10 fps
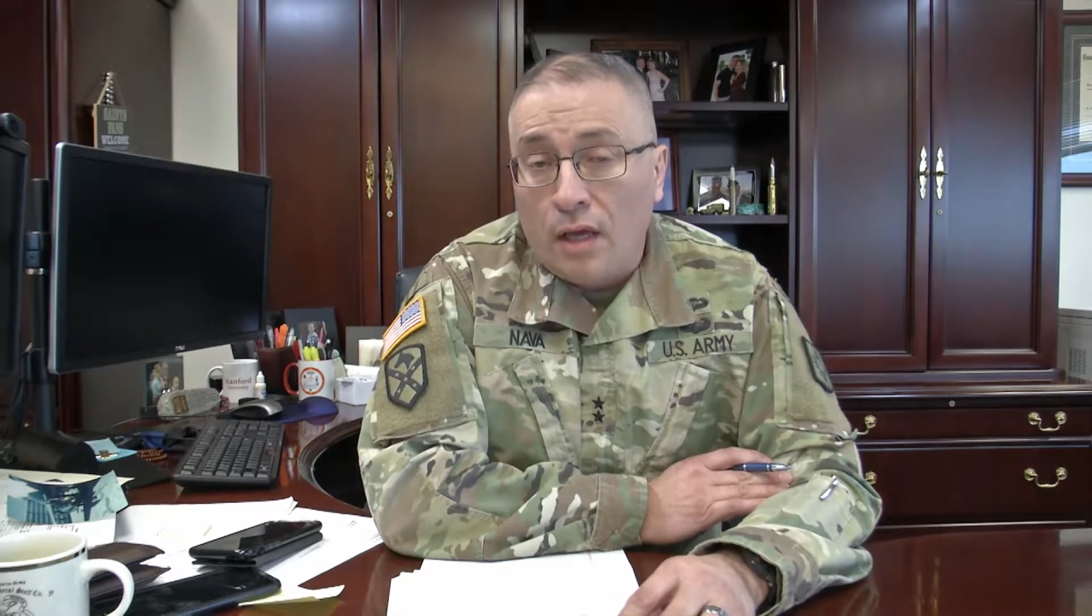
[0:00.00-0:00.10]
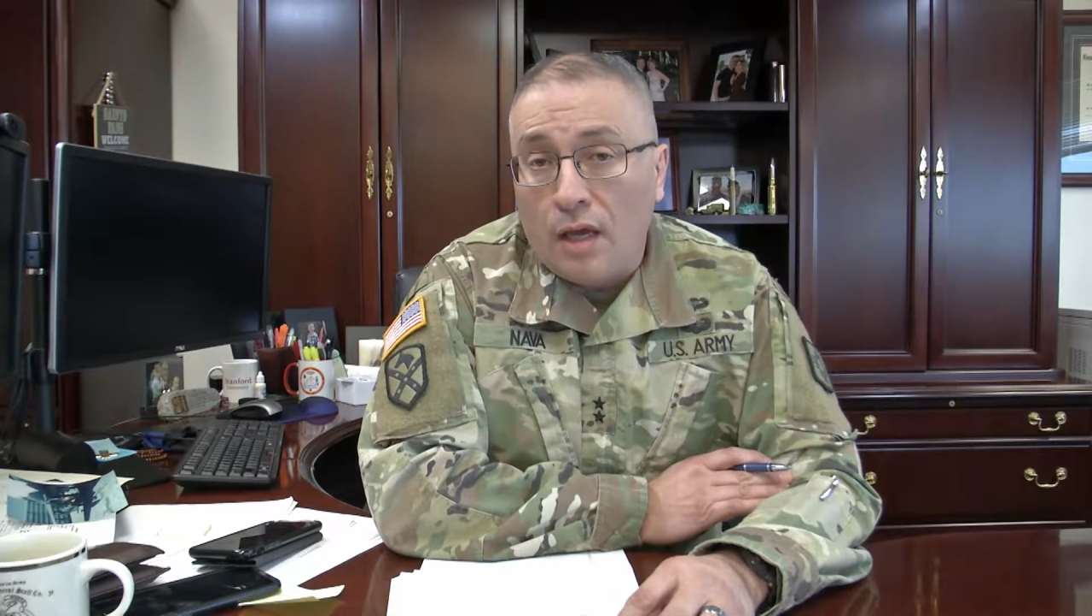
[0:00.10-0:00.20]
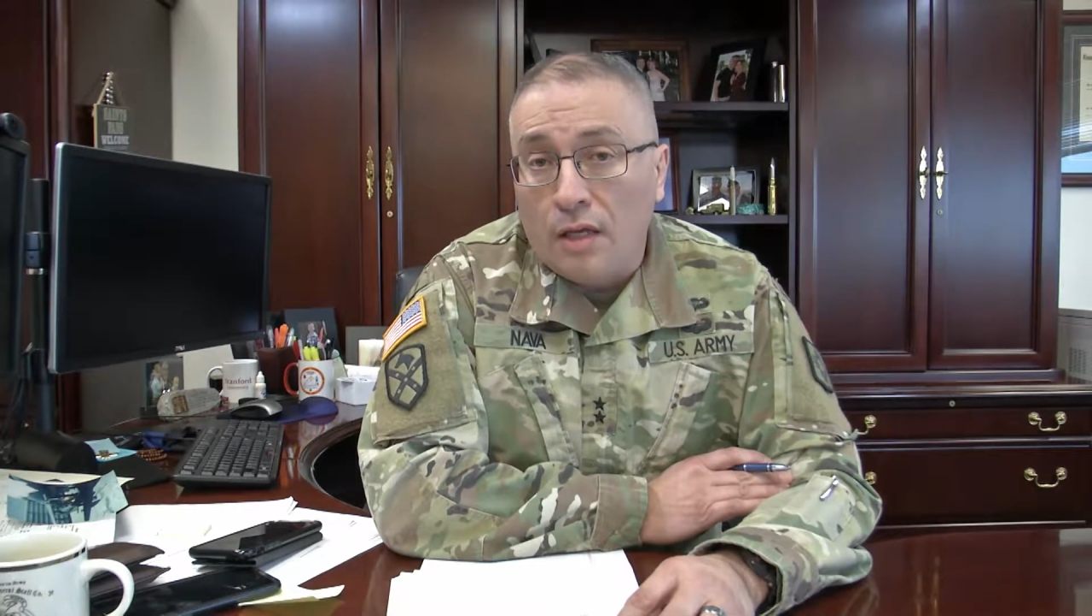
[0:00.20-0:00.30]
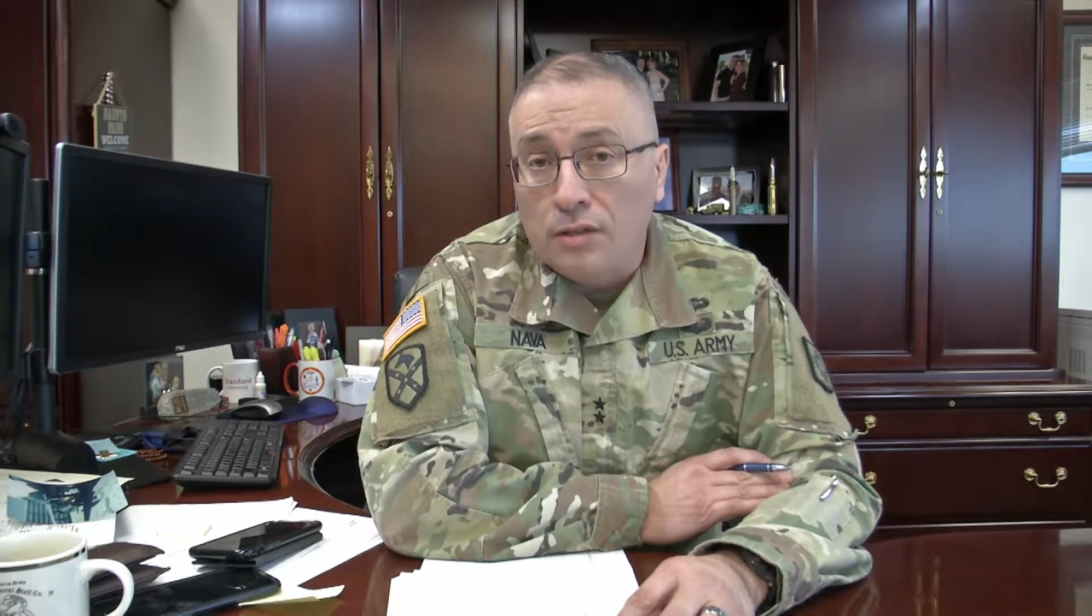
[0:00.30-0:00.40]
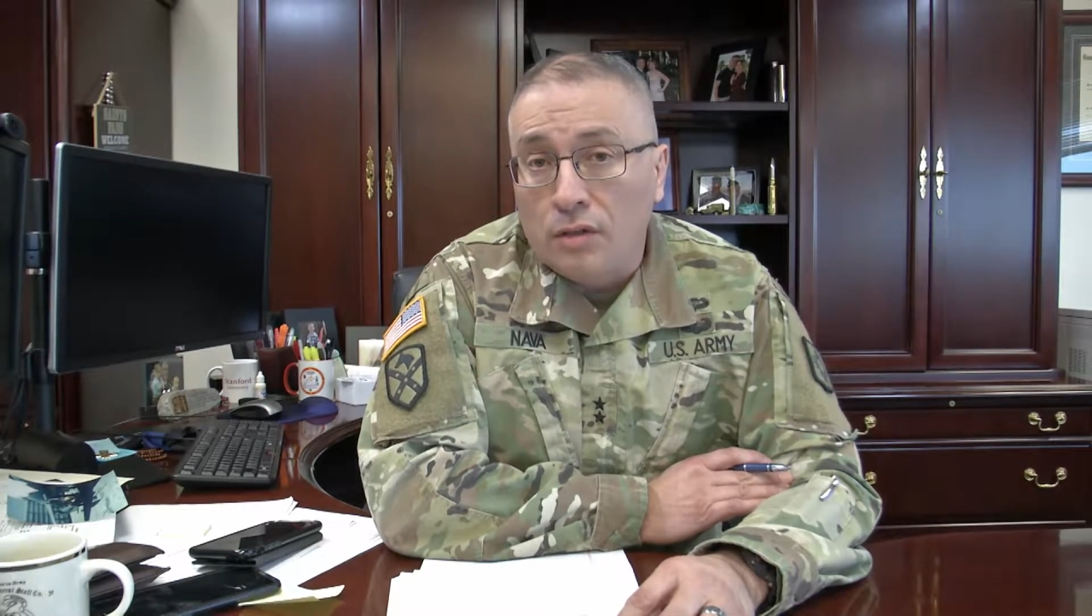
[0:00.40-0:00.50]

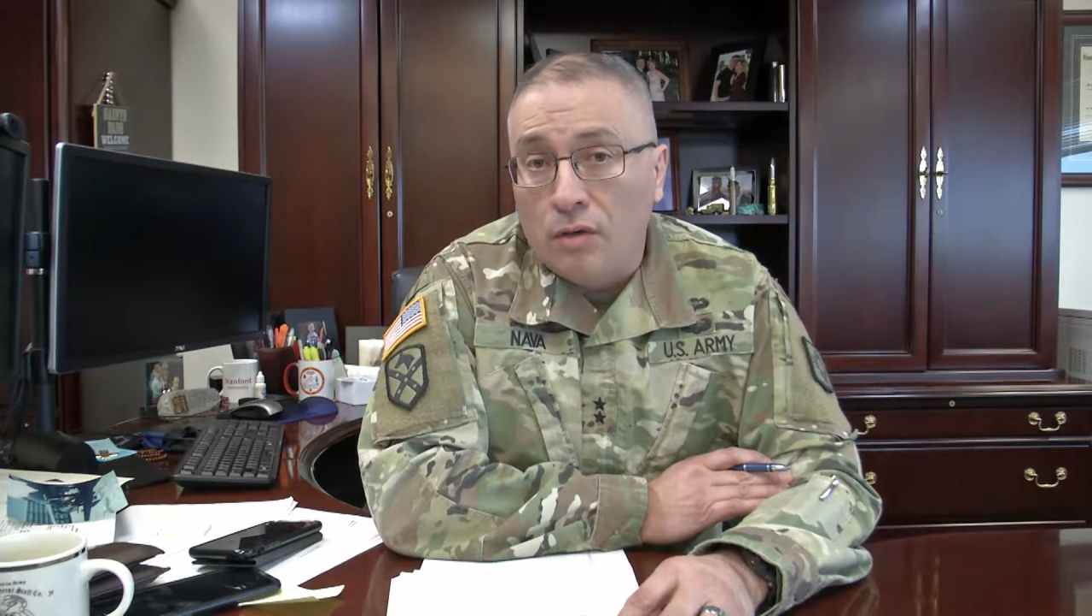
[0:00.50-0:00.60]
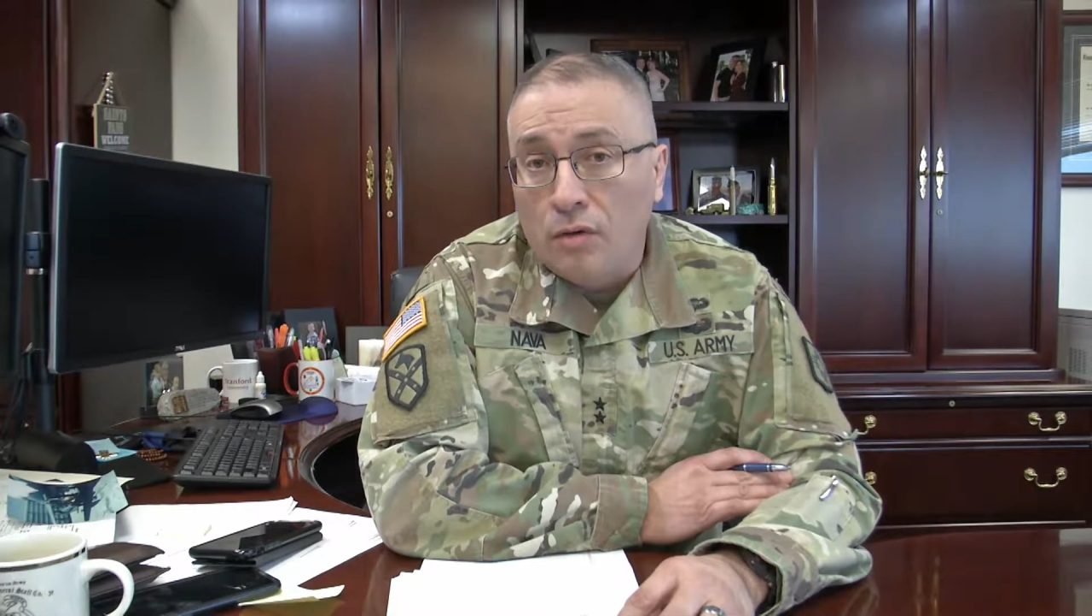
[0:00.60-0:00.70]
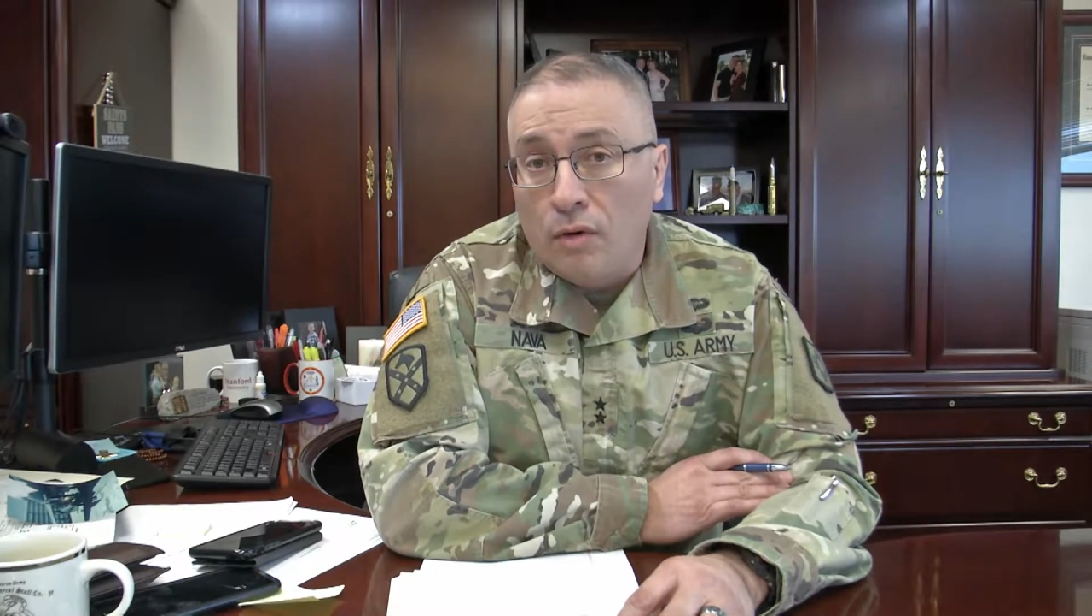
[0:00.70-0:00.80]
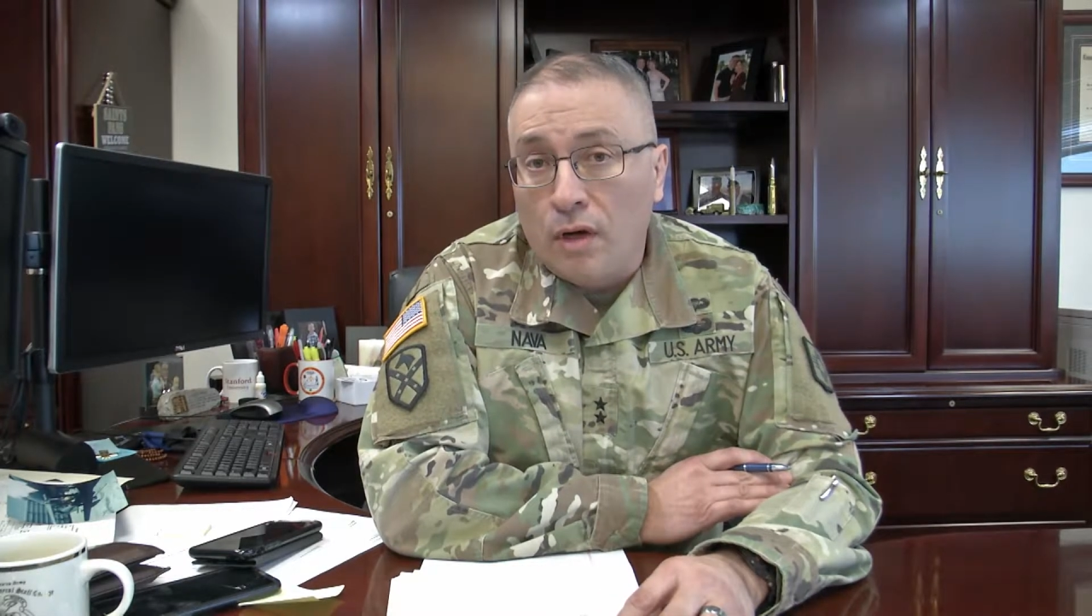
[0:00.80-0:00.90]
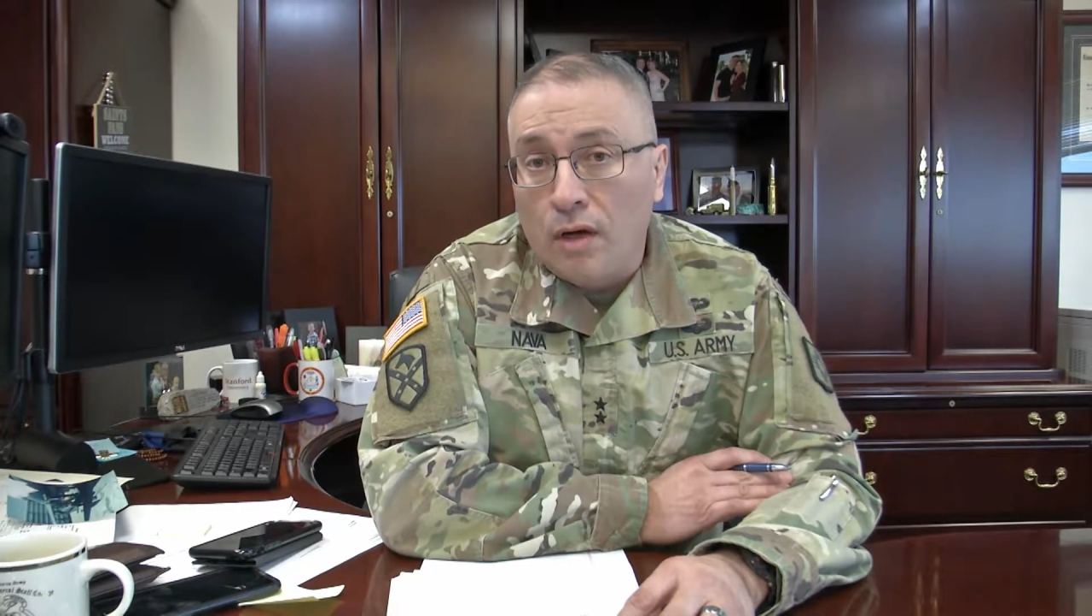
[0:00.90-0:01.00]
And
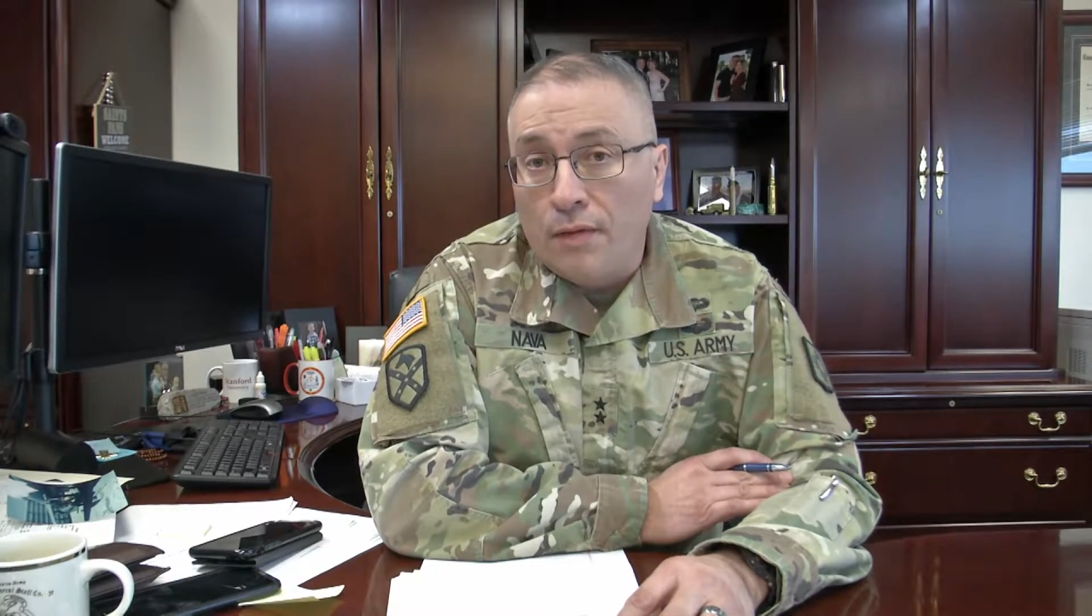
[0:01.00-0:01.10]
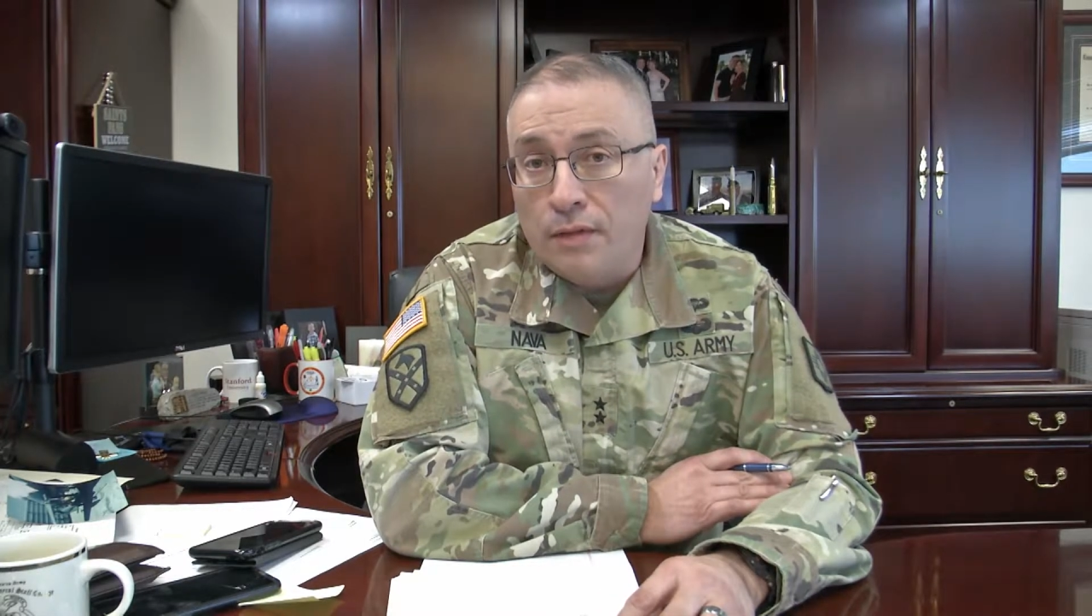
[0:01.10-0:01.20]
so